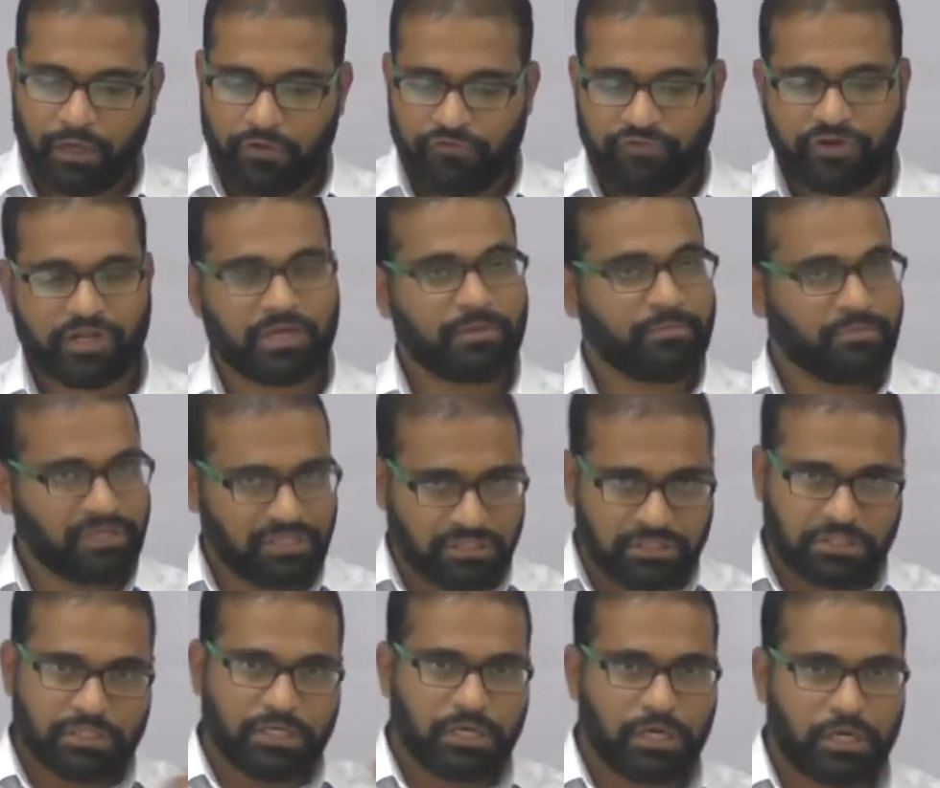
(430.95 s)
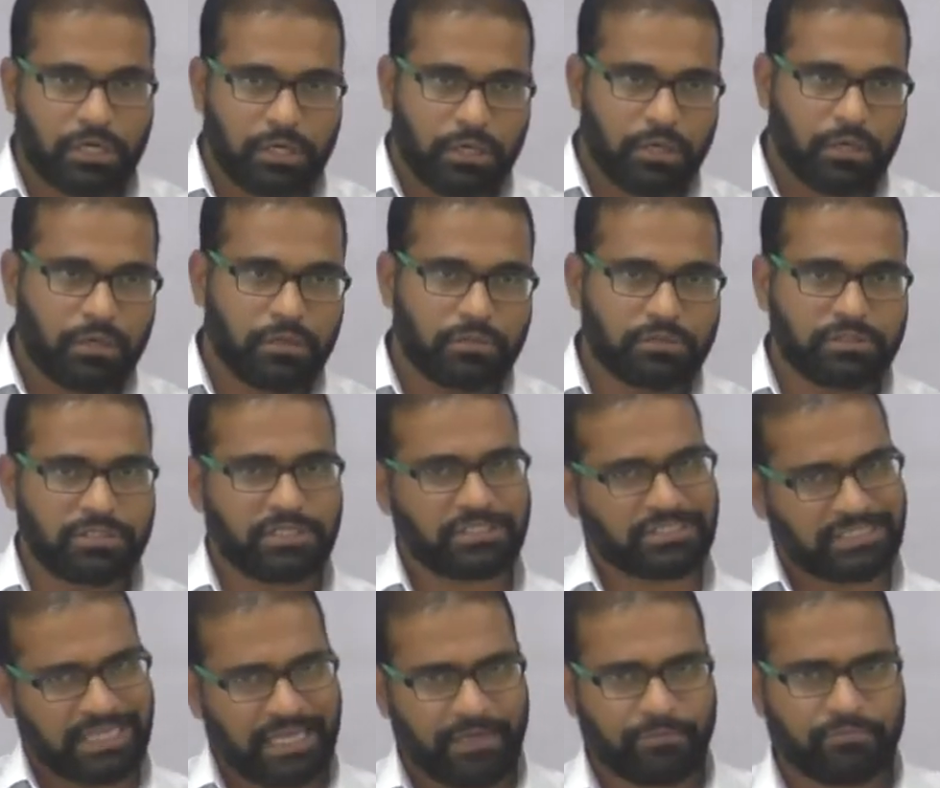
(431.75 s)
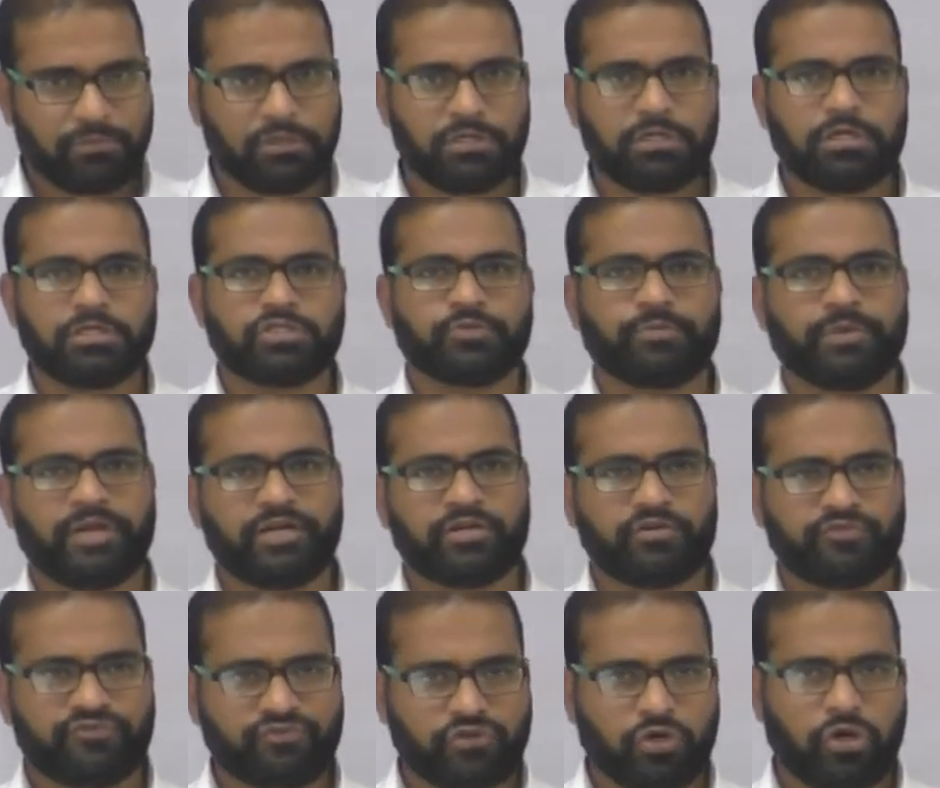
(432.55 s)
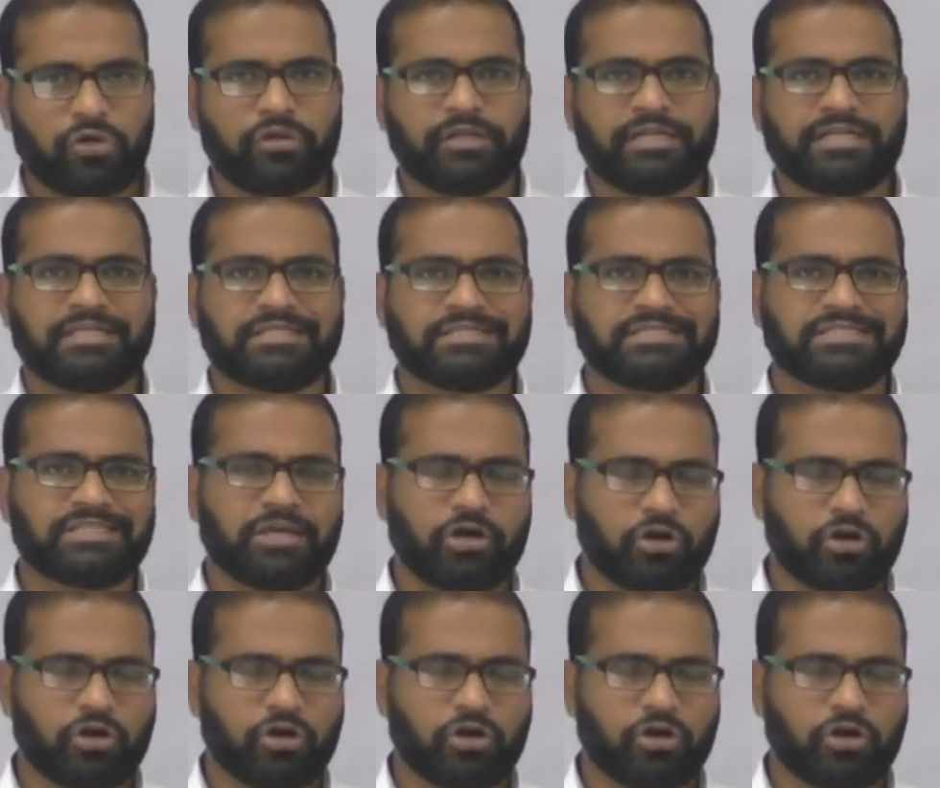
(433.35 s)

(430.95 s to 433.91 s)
For I mean, uh, the same uh, spirit of tolerance,